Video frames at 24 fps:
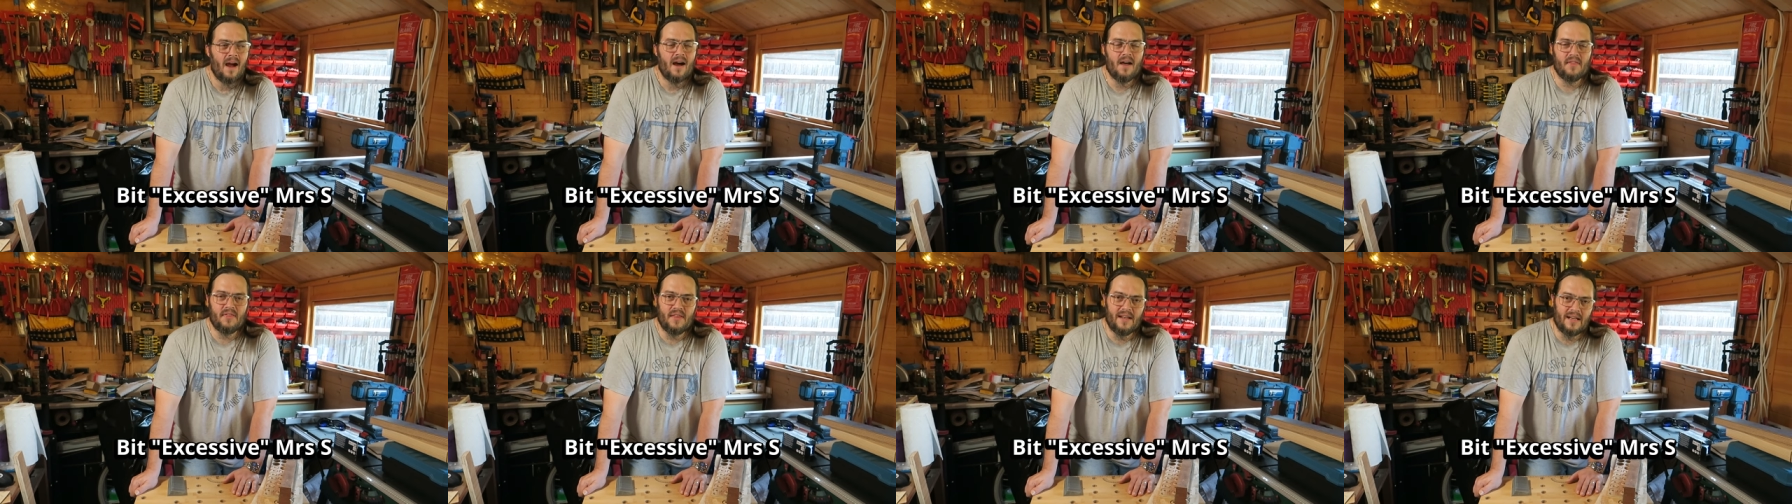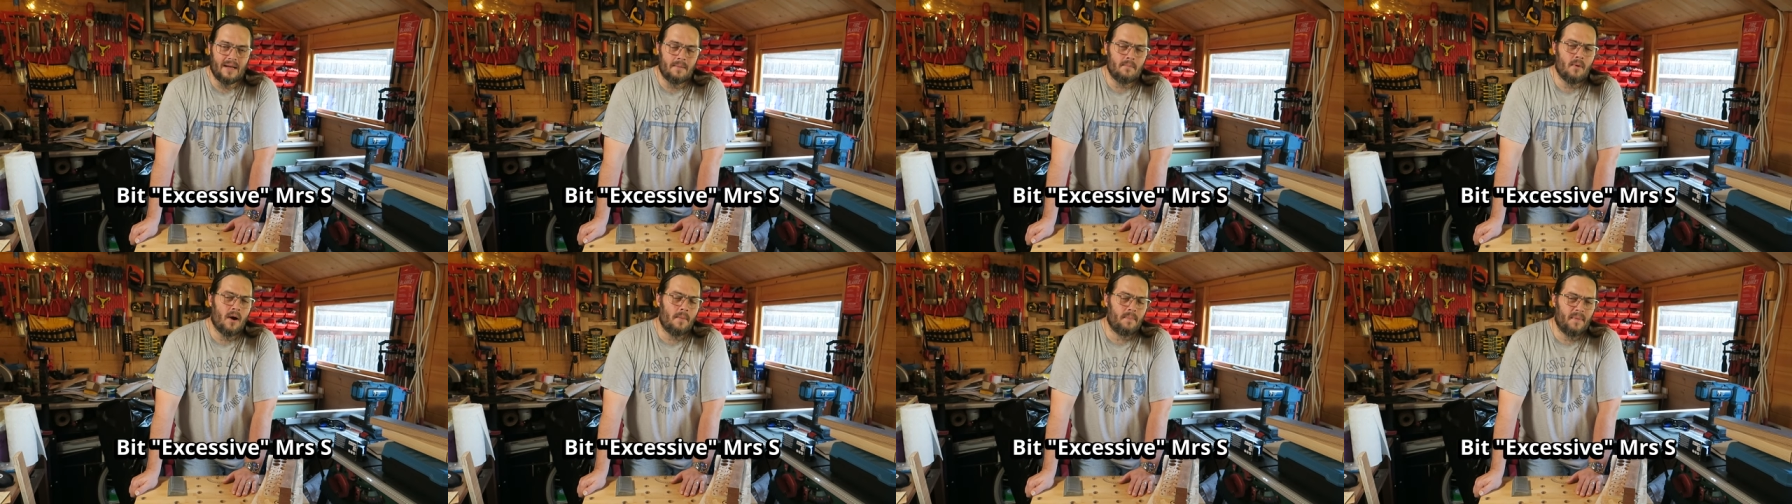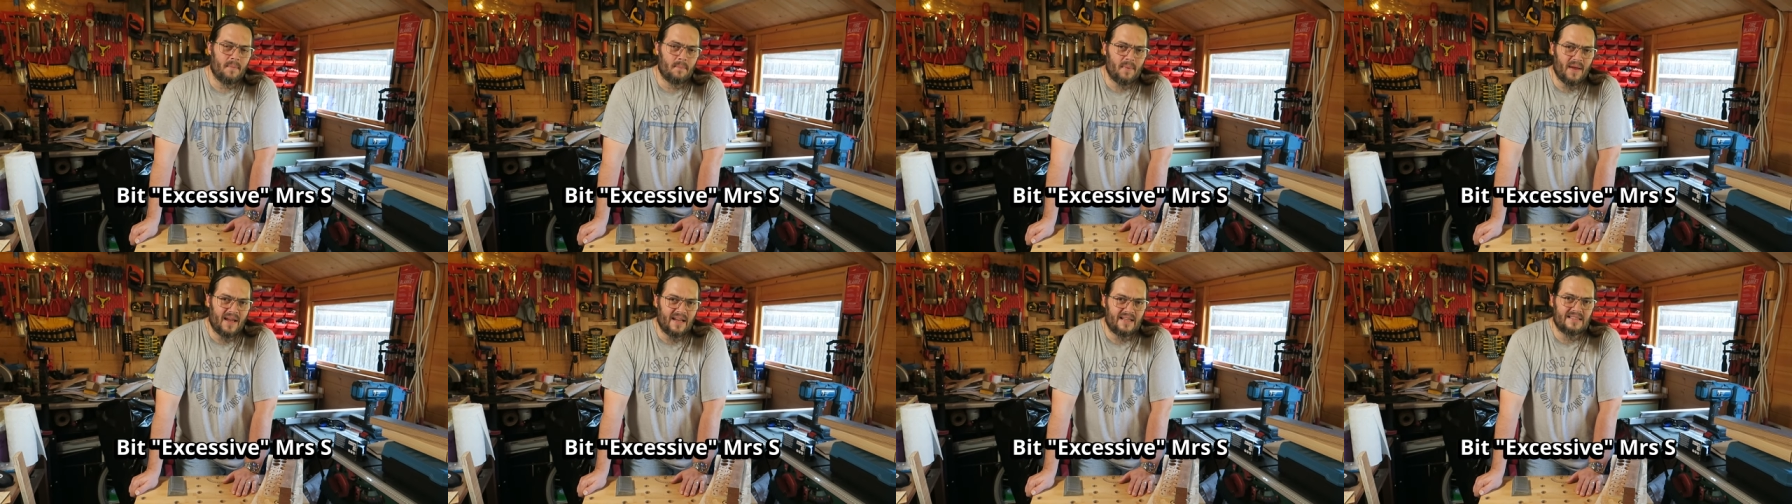I think that might be
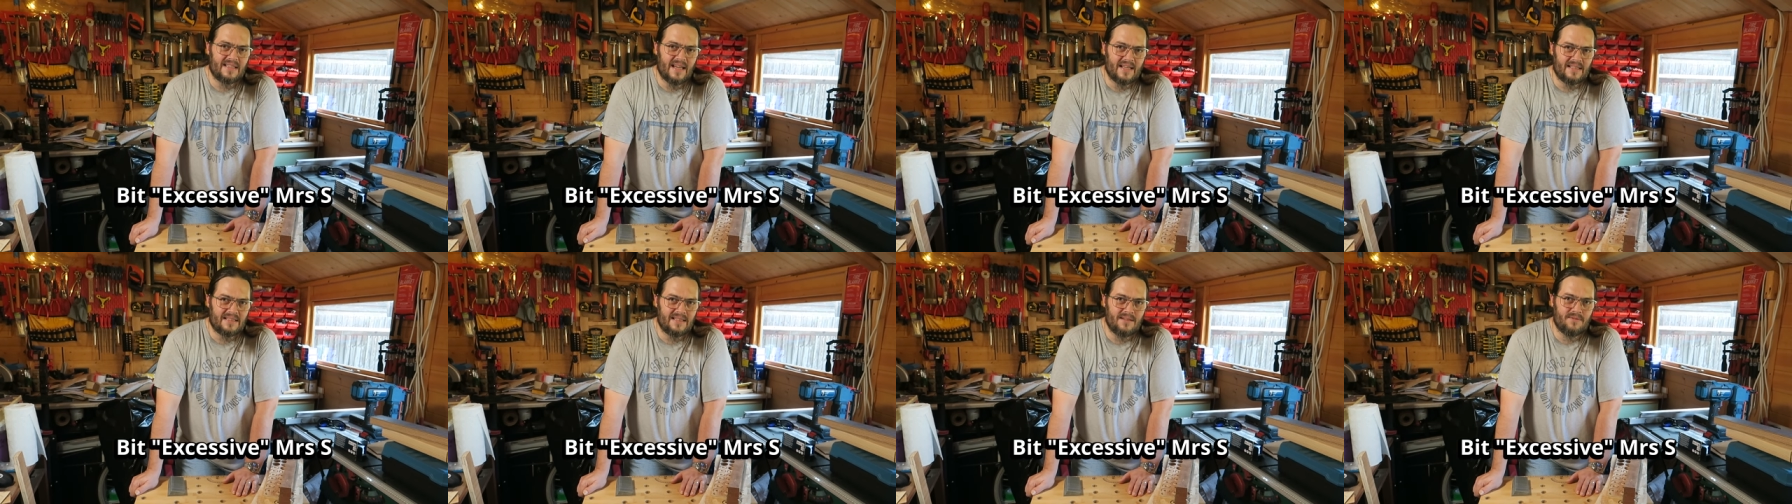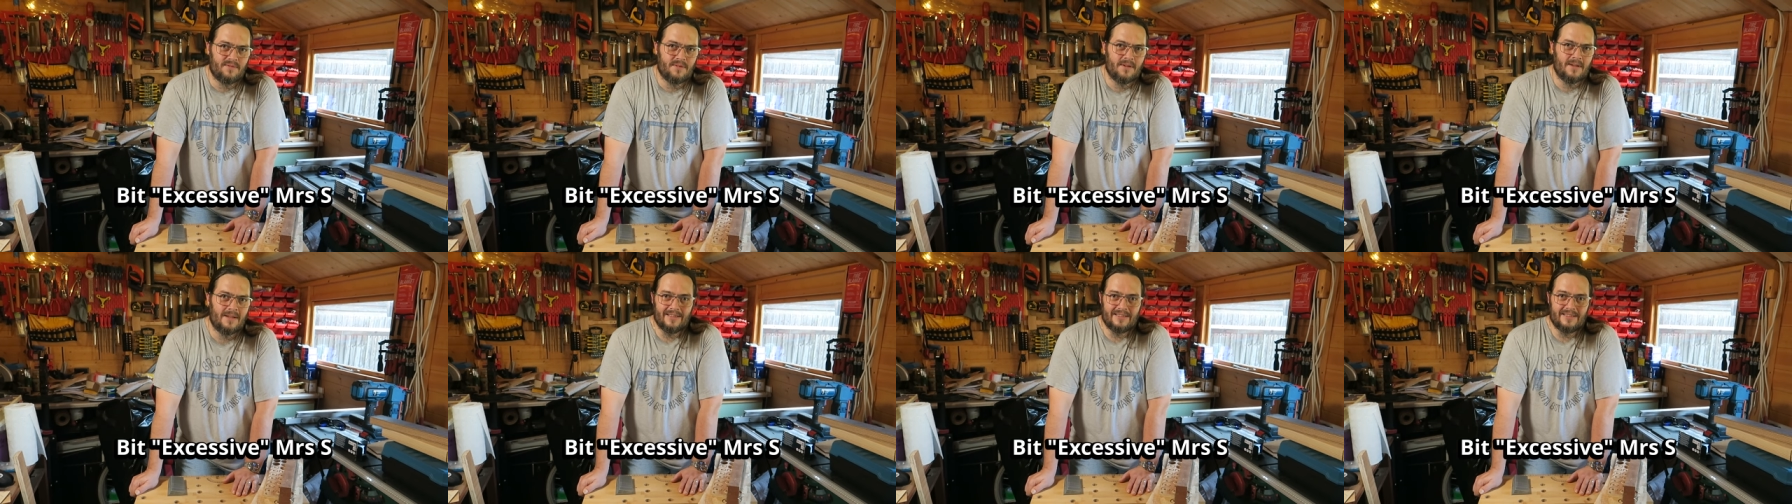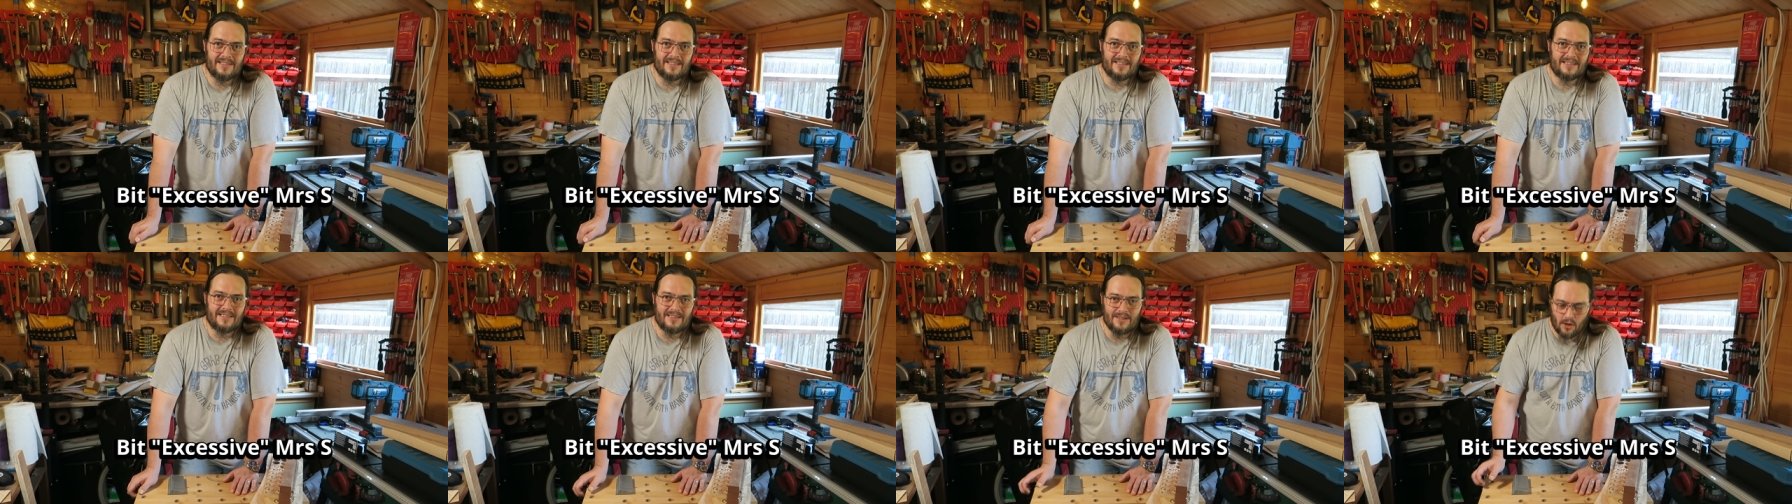a bit excessive. I'm
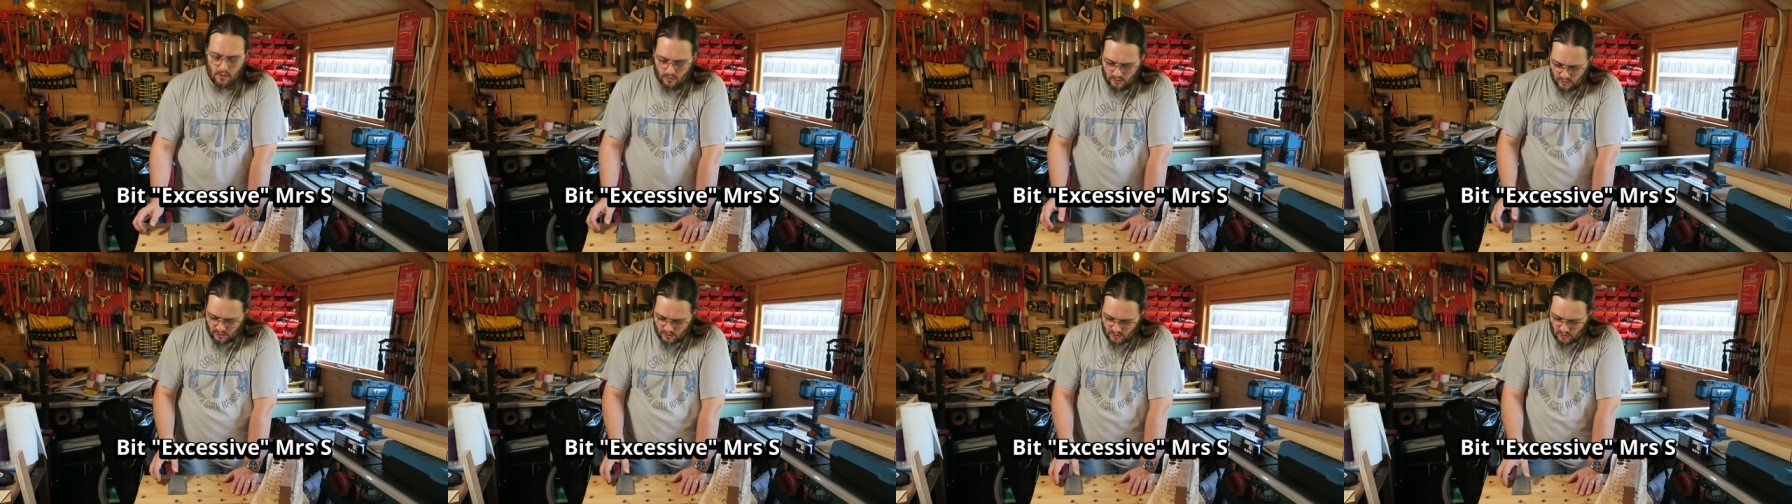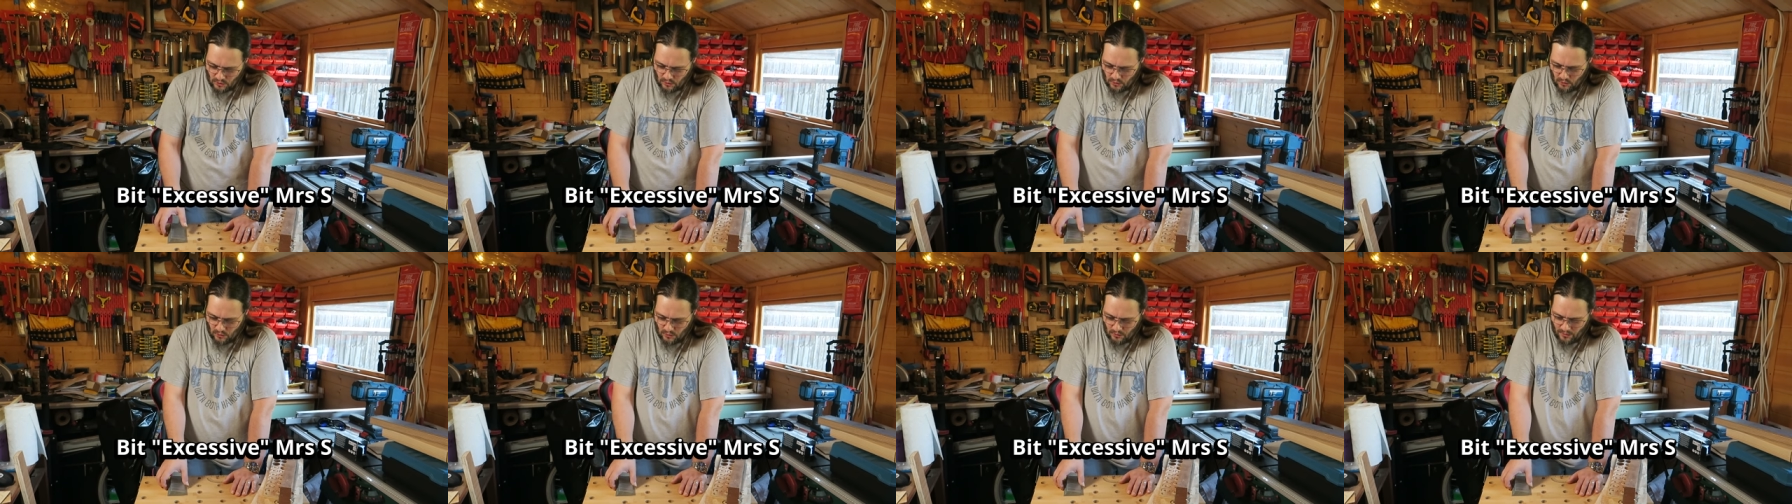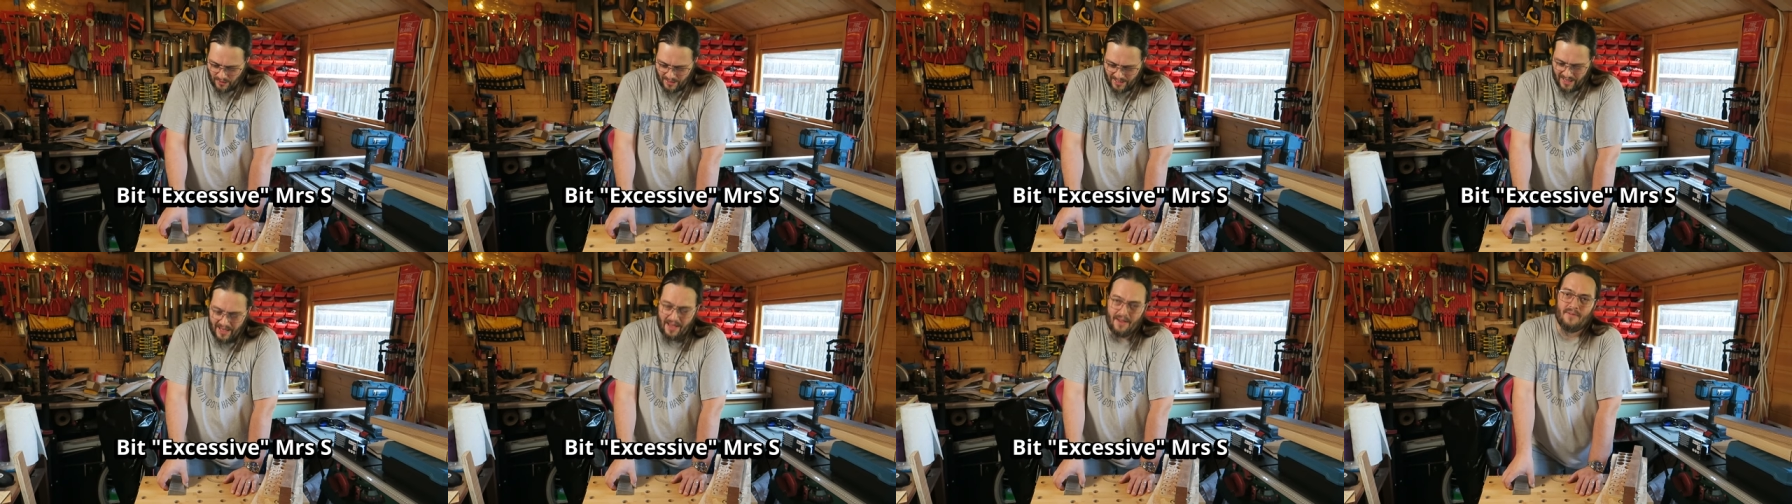just not
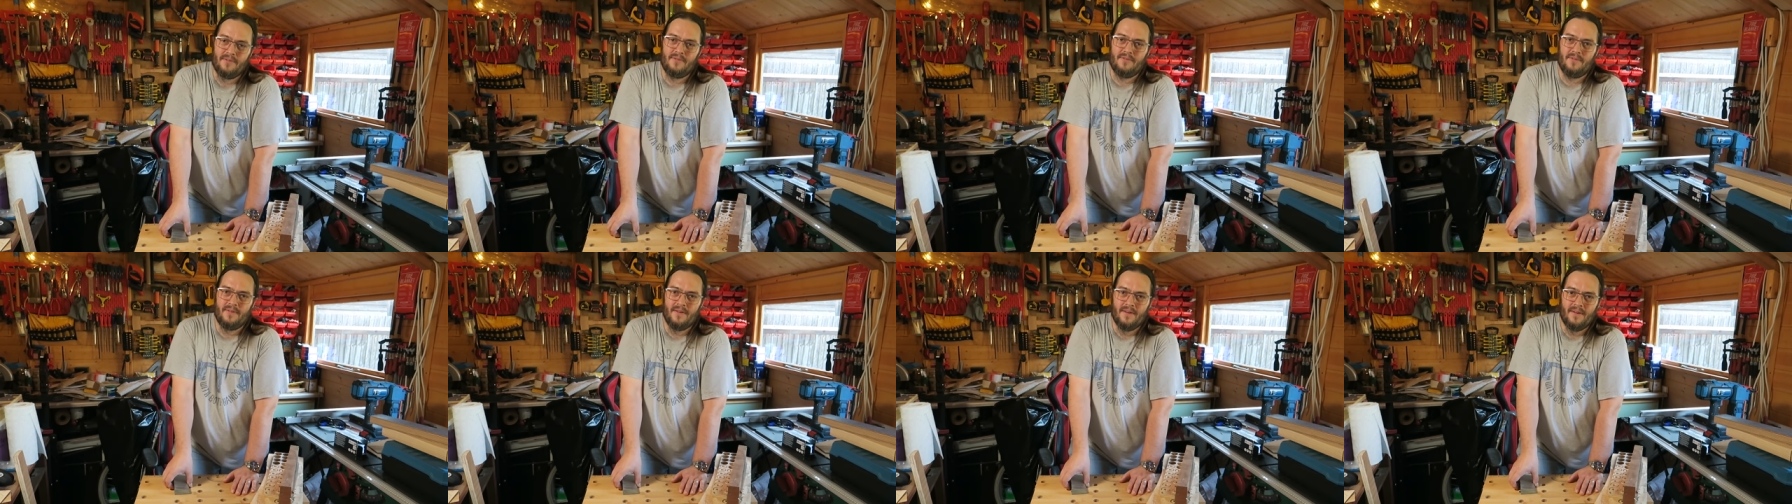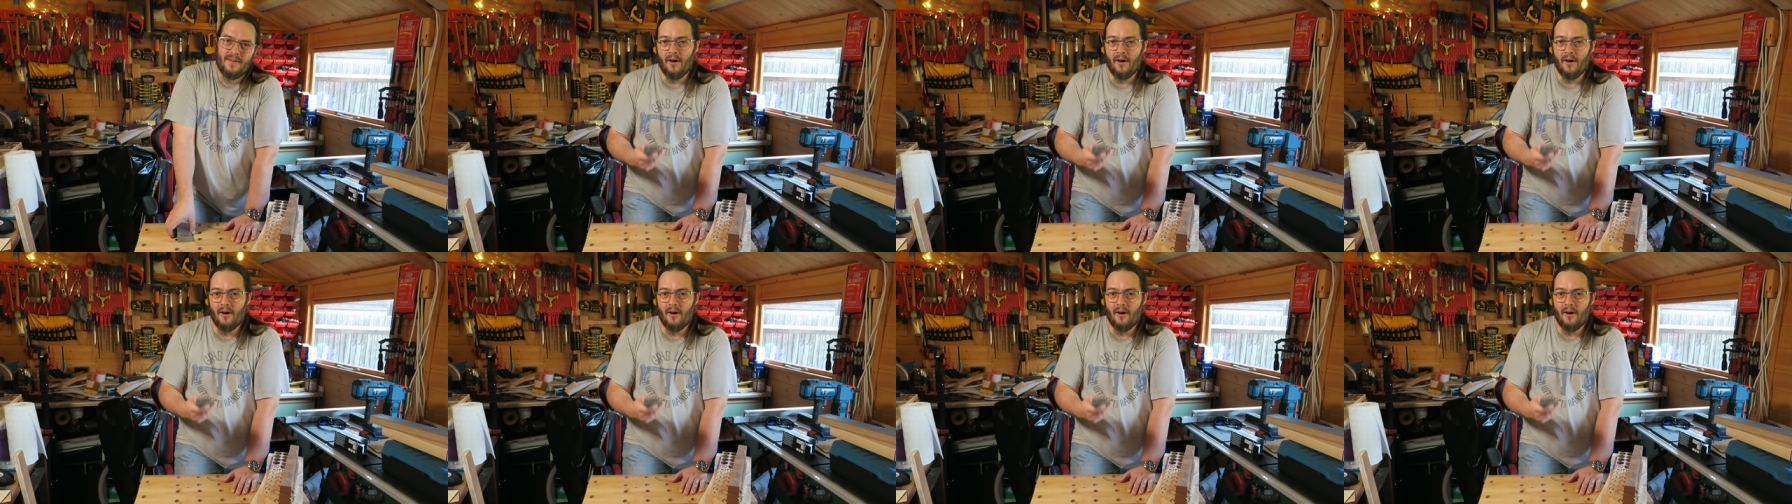sure if